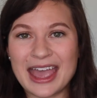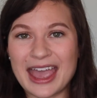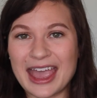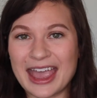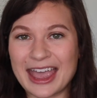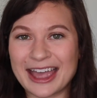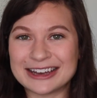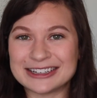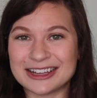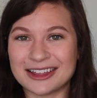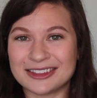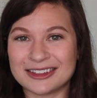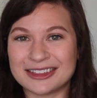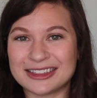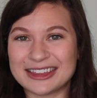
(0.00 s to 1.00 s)
And
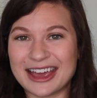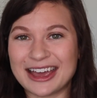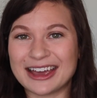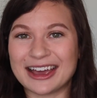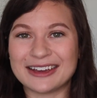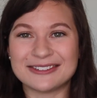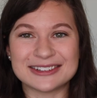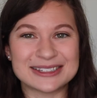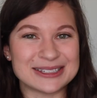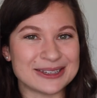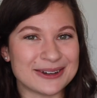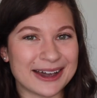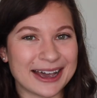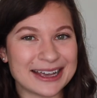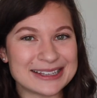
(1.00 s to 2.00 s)
other than that, I will see you
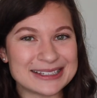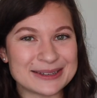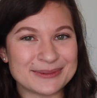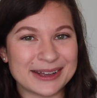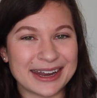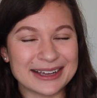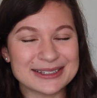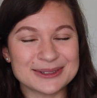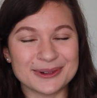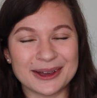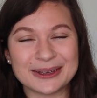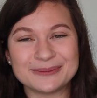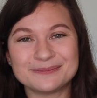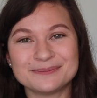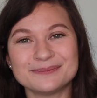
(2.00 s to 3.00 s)
guys in my next
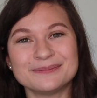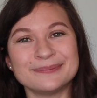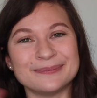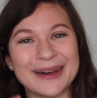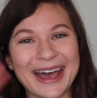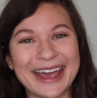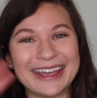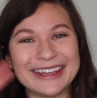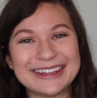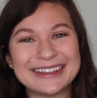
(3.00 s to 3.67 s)
one. Bye.